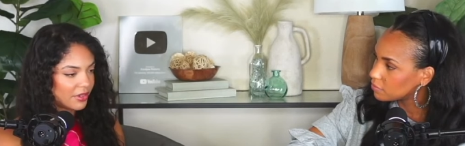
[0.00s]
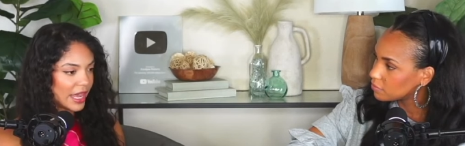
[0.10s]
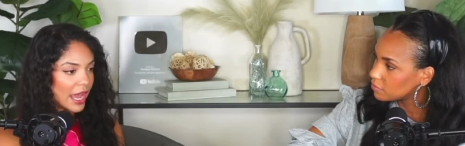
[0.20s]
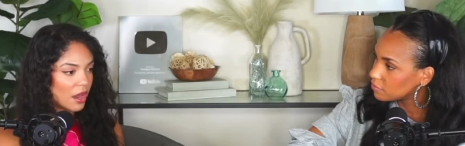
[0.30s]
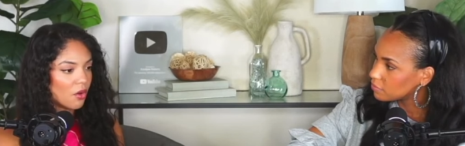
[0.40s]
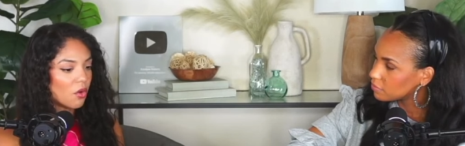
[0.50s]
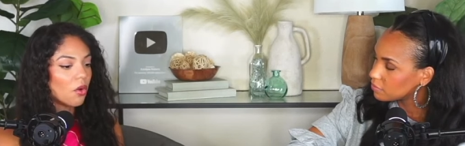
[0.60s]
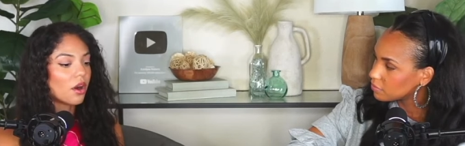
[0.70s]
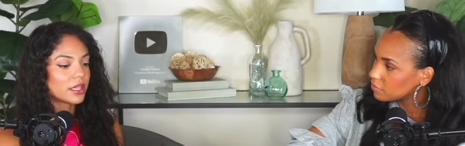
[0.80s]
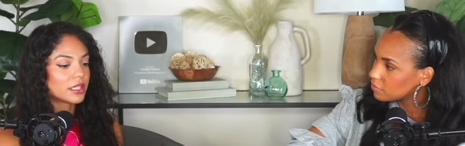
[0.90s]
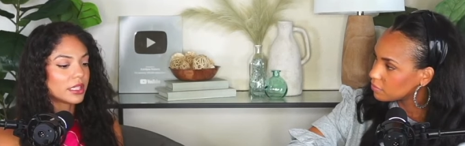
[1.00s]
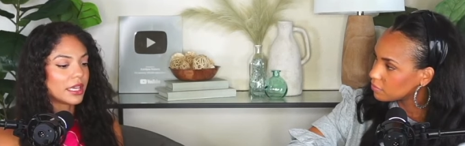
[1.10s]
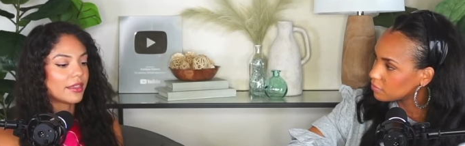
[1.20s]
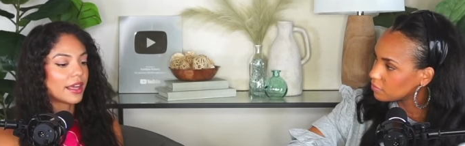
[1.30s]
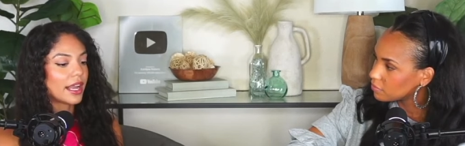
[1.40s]
Speaker 1: now
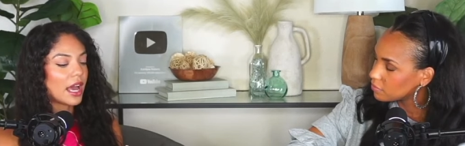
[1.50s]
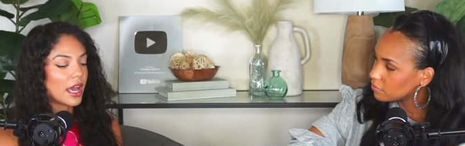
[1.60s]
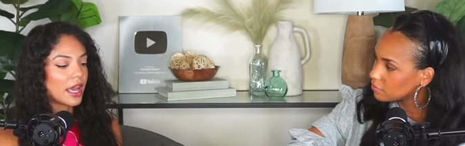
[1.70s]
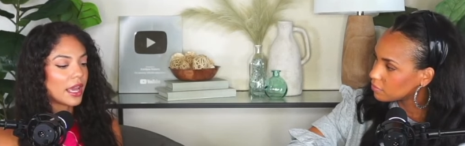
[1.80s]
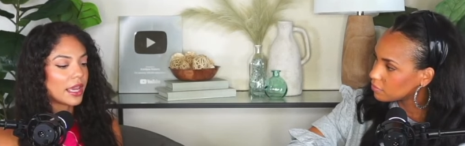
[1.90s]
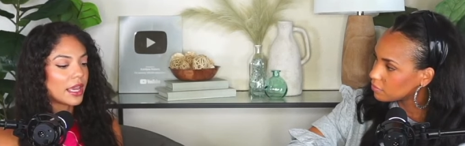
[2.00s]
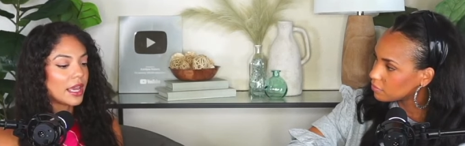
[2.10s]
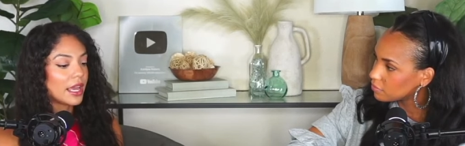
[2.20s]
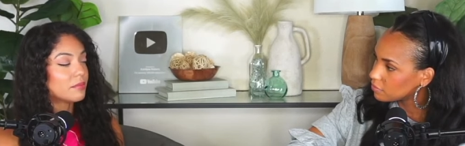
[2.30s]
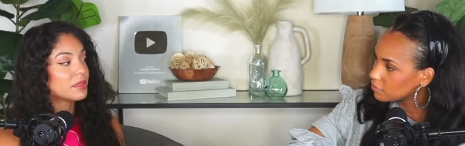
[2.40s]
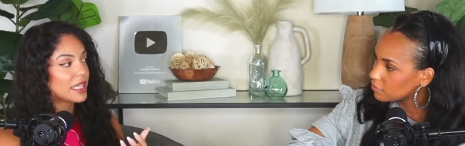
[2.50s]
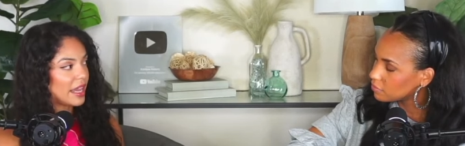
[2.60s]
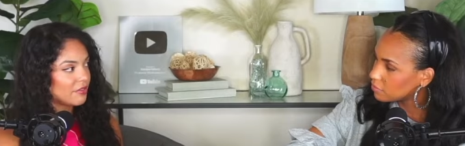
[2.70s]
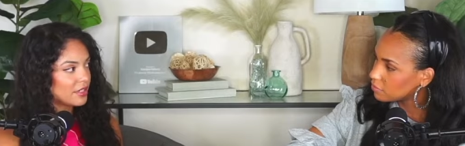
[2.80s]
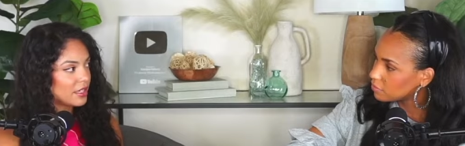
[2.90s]
wholeheartedly that I am
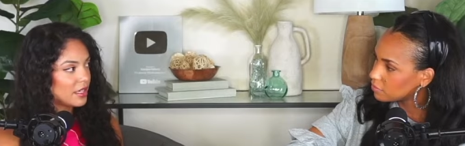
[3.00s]
saved